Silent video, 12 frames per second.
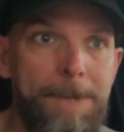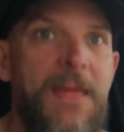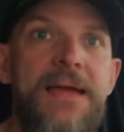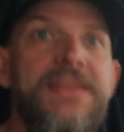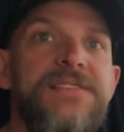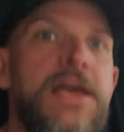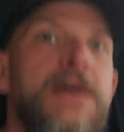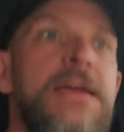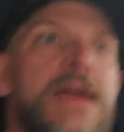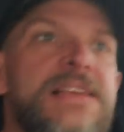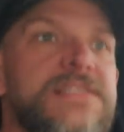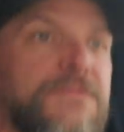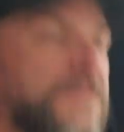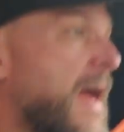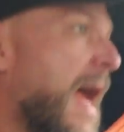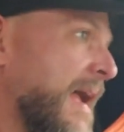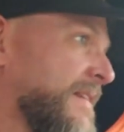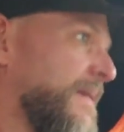I can tell you as a
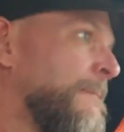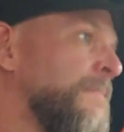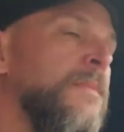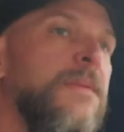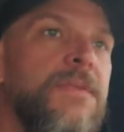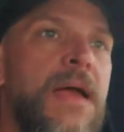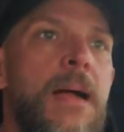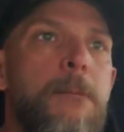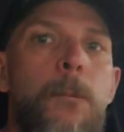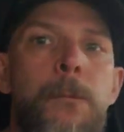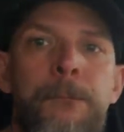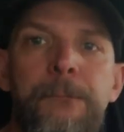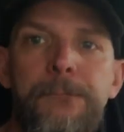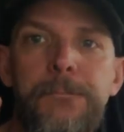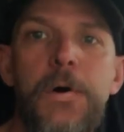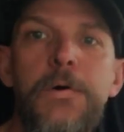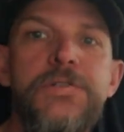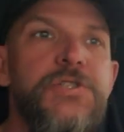fact that
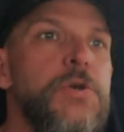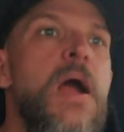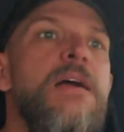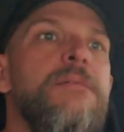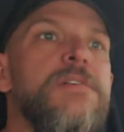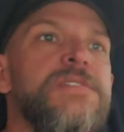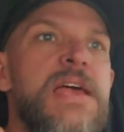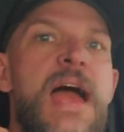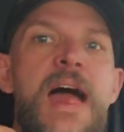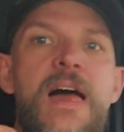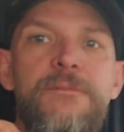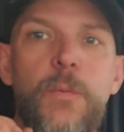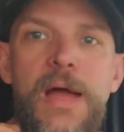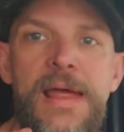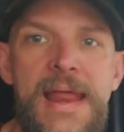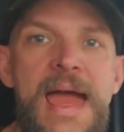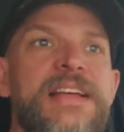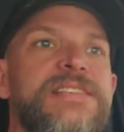most drivers have
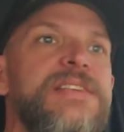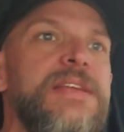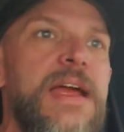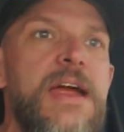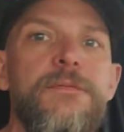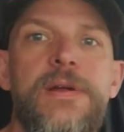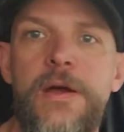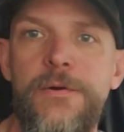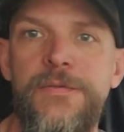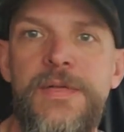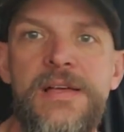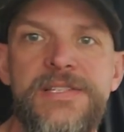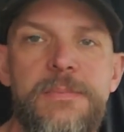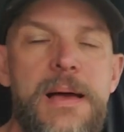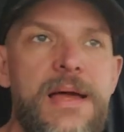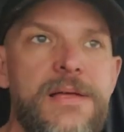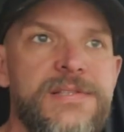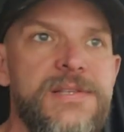an accident every 100,000
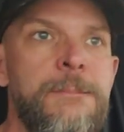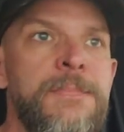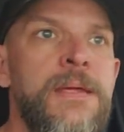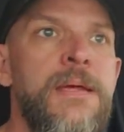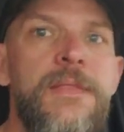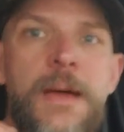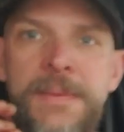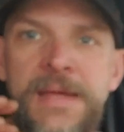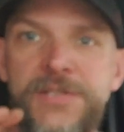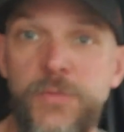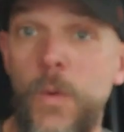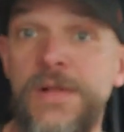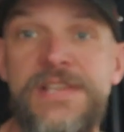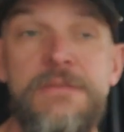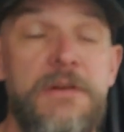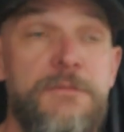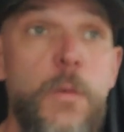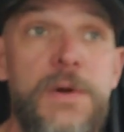miles. That means once
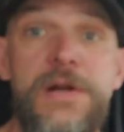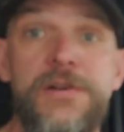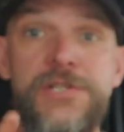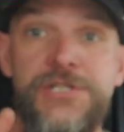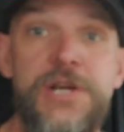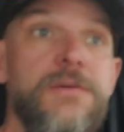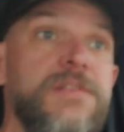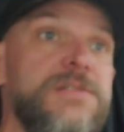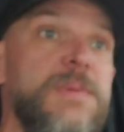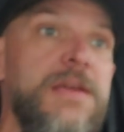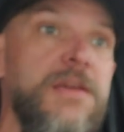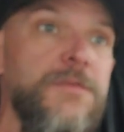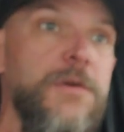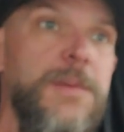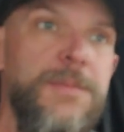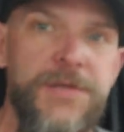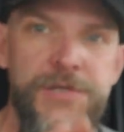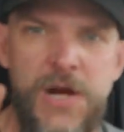every 4 years, generally speaking, for you
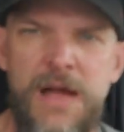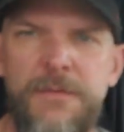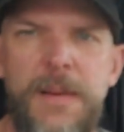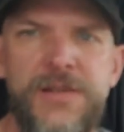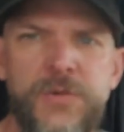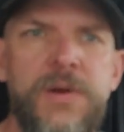people. You drive about